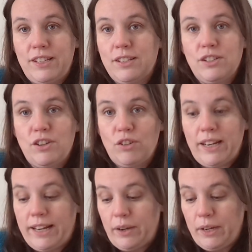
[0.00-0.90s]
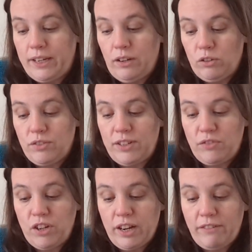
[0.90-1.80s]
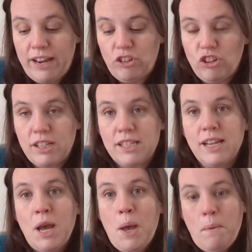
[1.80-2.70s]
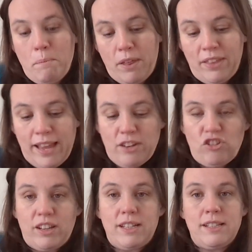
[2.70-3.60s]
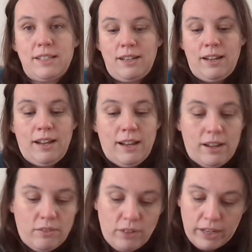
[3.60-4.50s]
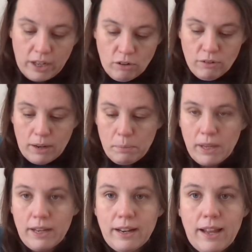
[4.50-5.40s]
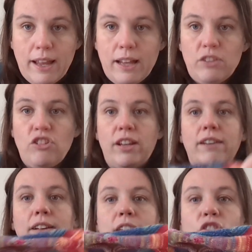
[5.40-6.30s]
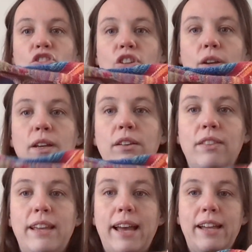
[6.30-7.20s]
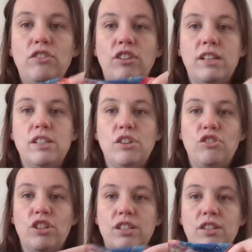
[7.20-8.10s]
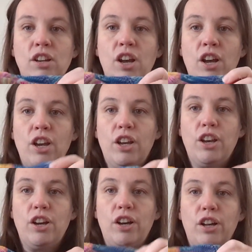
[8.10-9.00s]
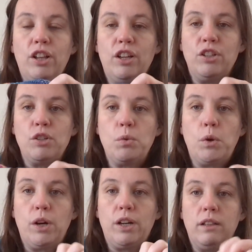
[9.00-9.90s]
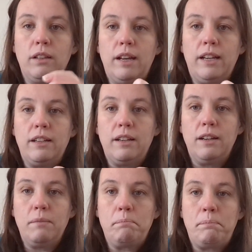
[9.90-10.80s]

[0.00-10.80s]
it's stockinette going in lots of different directions. But the edges, if I grab an edge here, I can show you. The edges just curl and twirl and